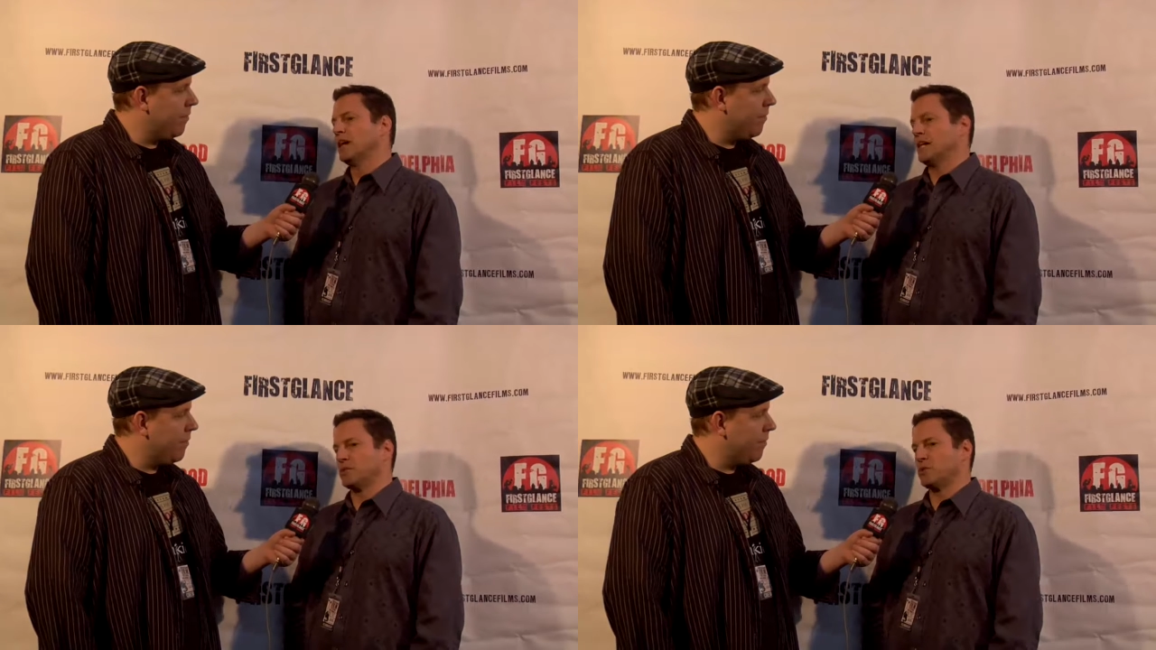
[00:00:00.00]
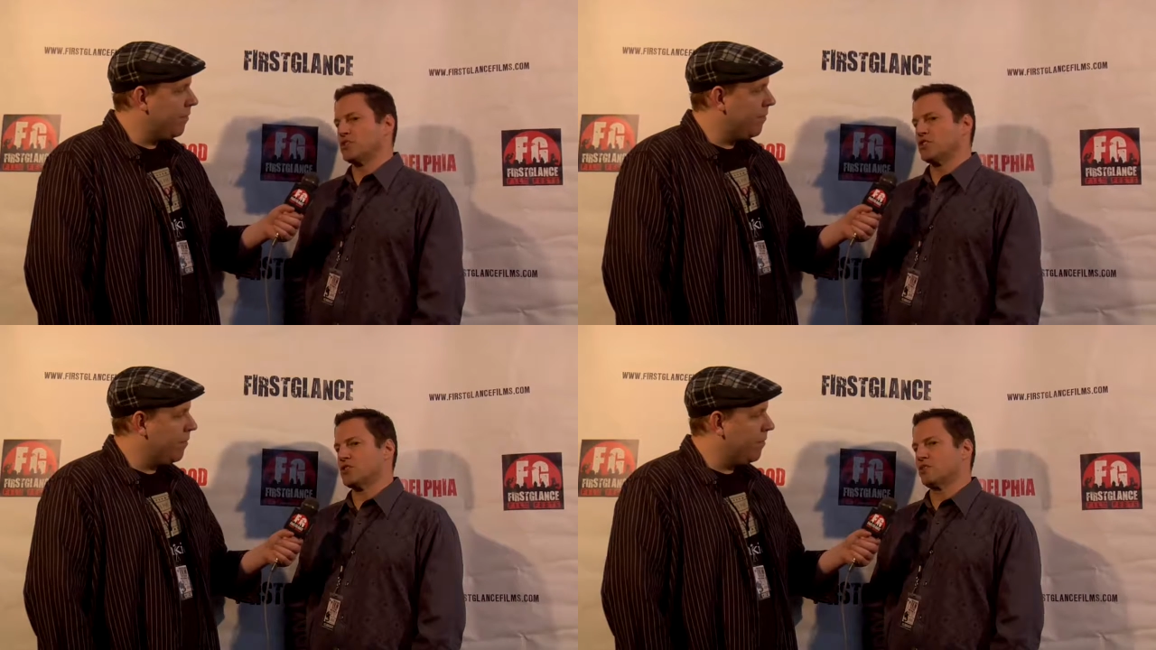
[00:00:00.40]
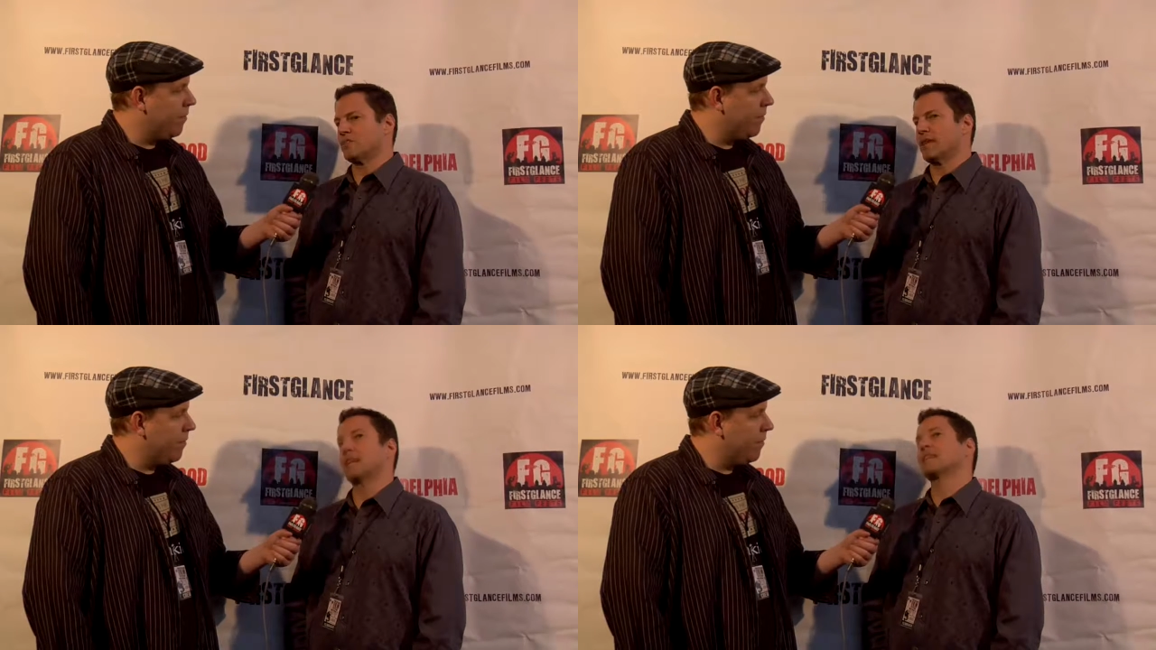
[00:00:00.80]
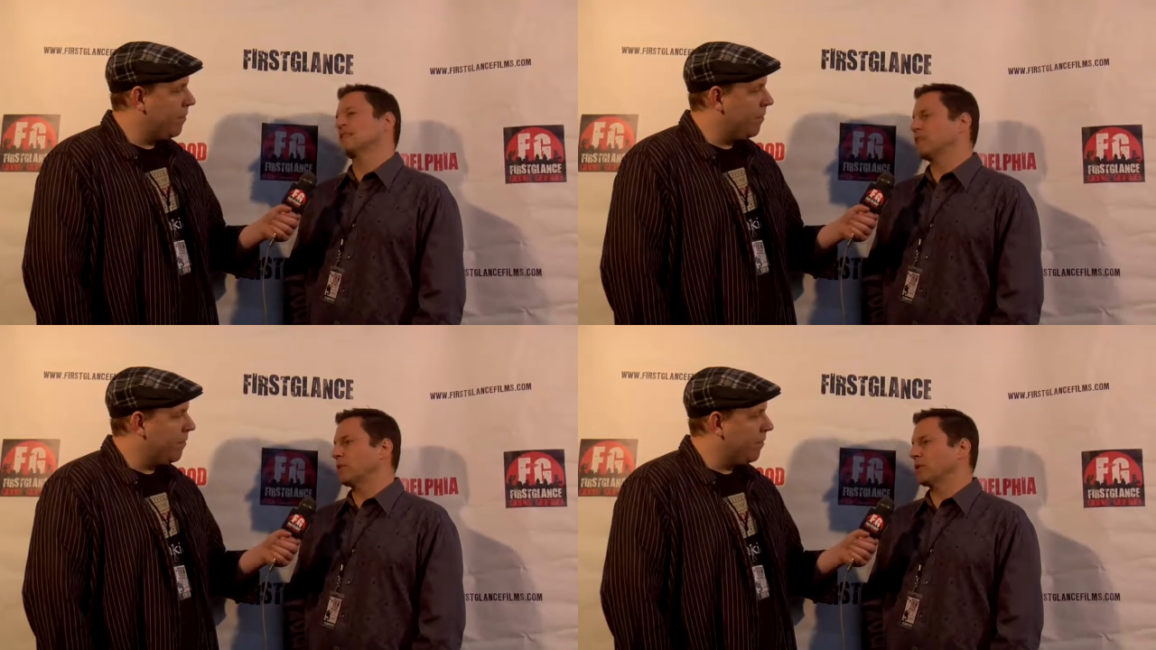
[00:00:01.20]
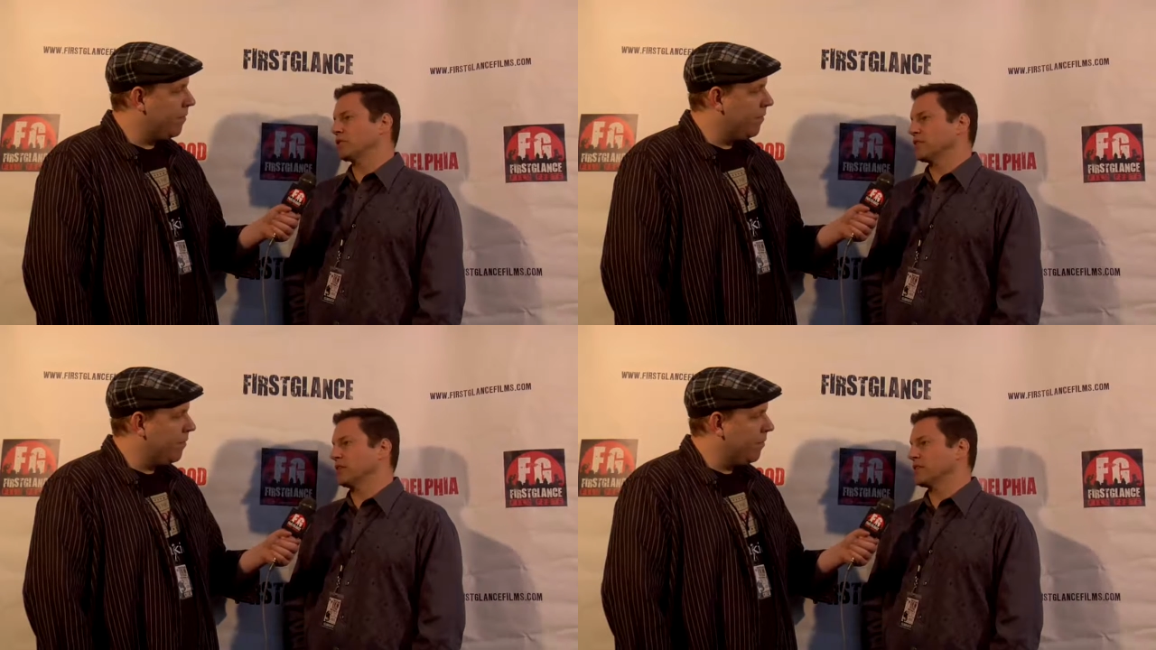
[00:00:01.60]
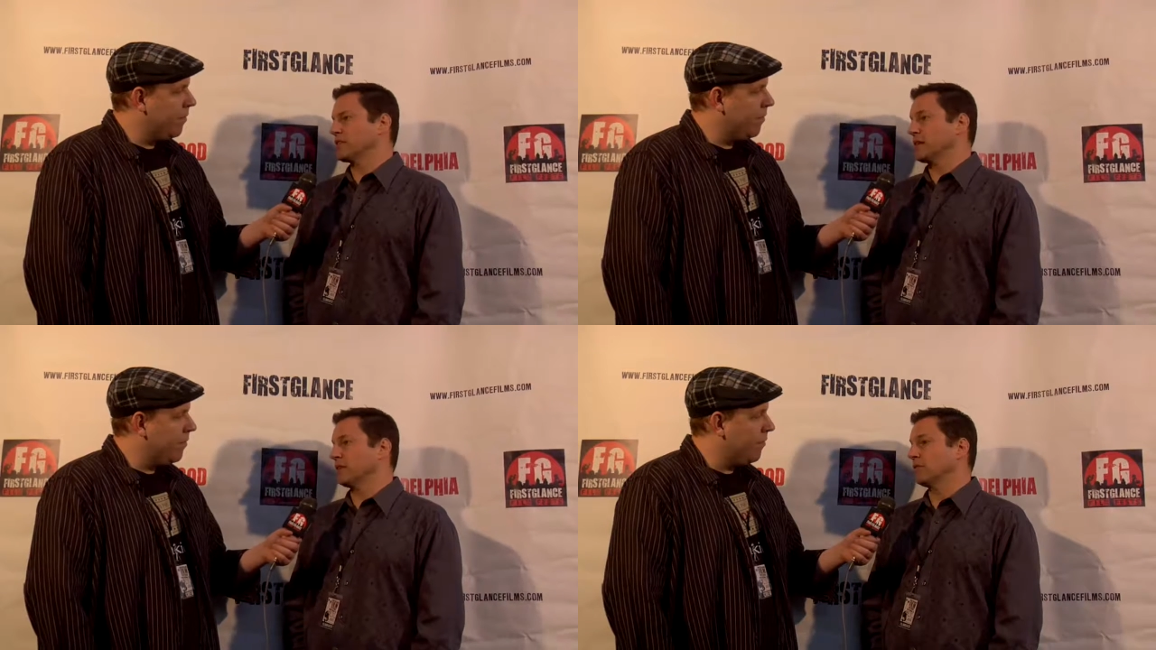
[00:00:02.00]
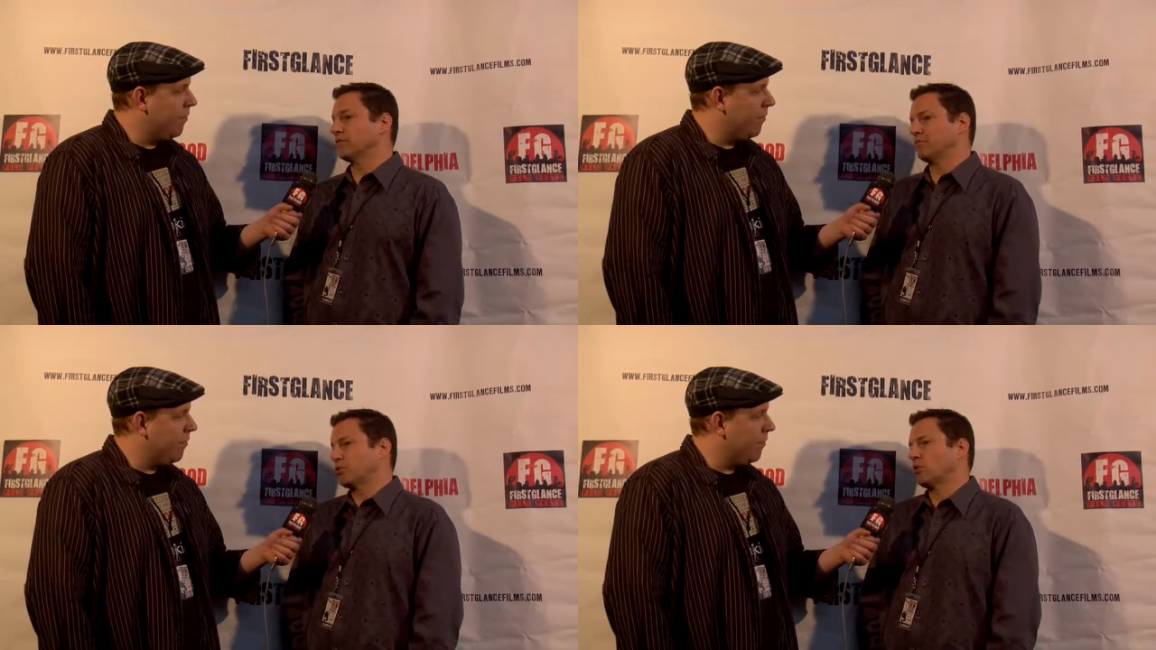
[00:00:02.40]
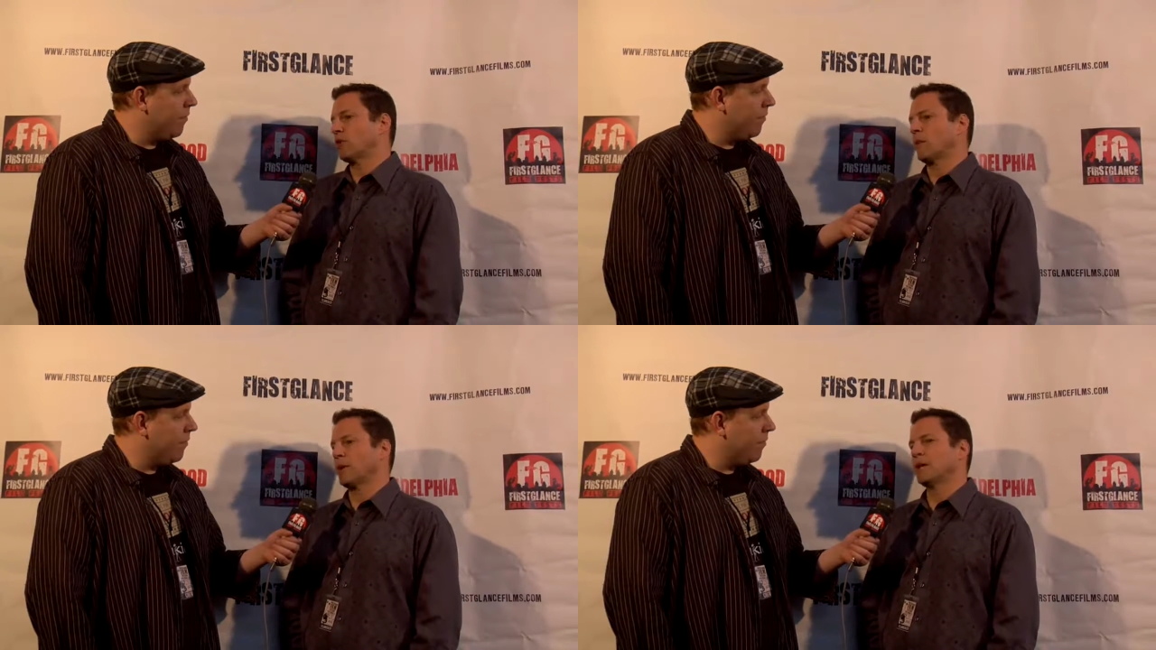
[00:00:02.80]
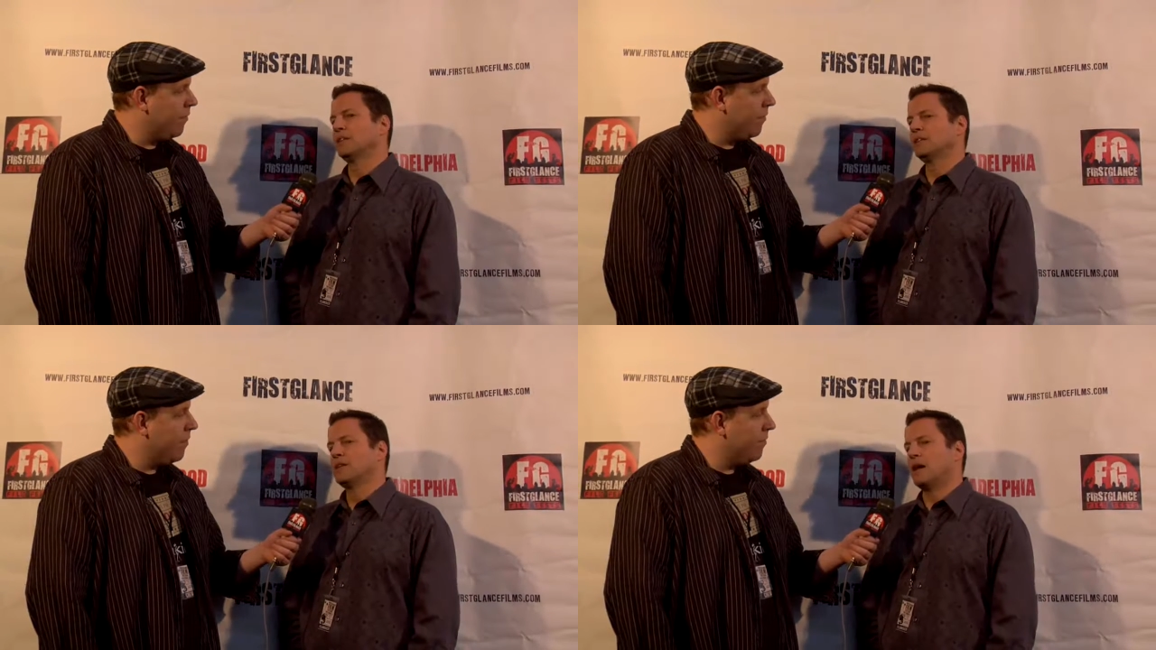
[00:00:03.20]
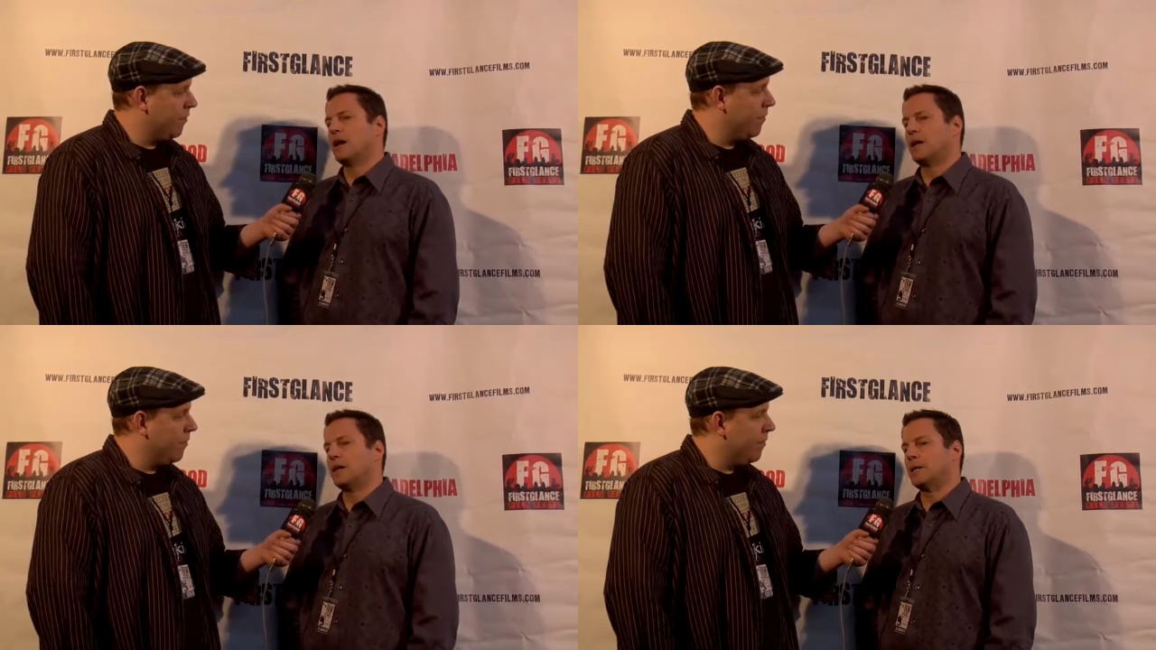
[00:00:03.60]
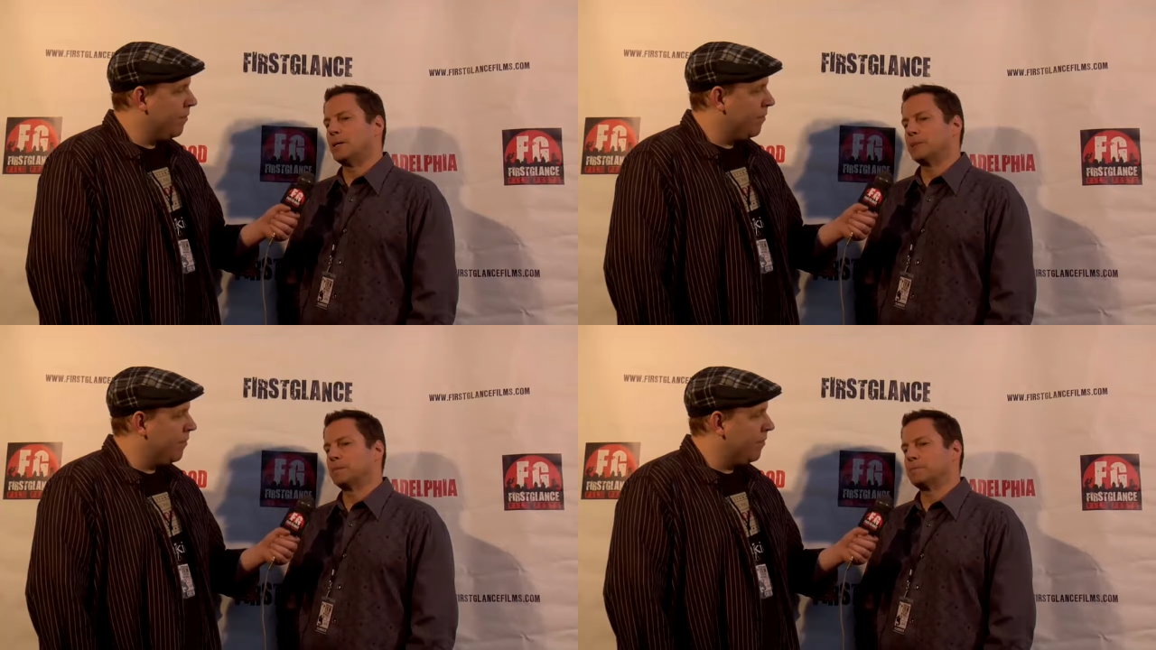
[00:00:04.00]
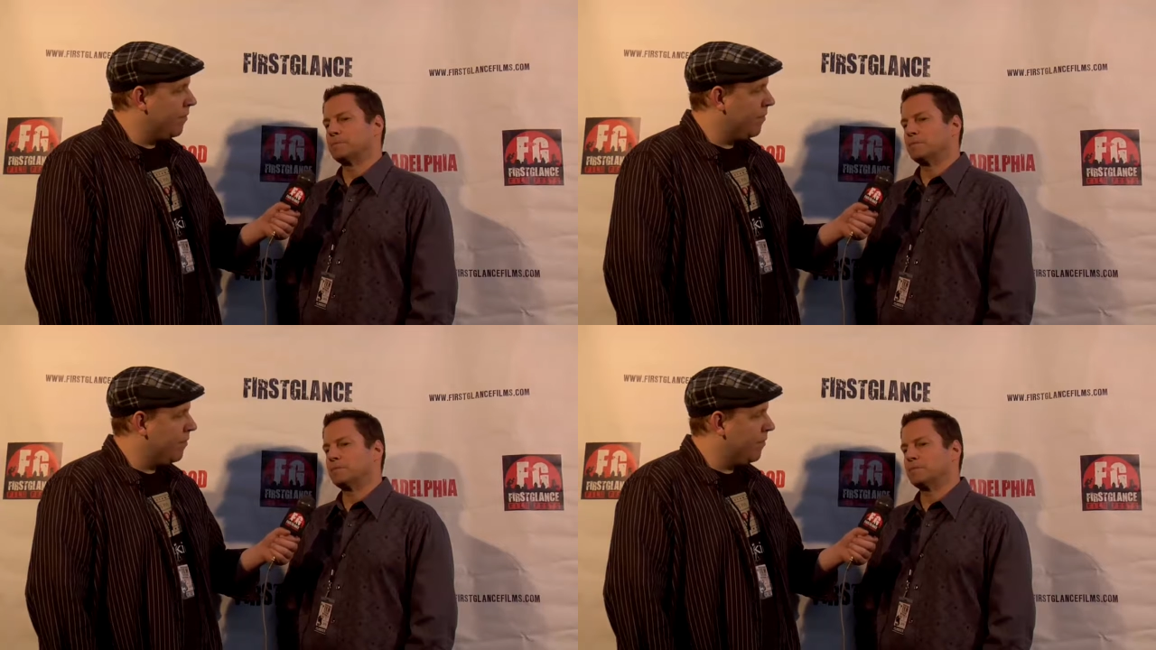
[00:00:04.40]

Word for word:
Speaker 1: as opposed to just getting stuff up on the screen for the sake of programming. Um,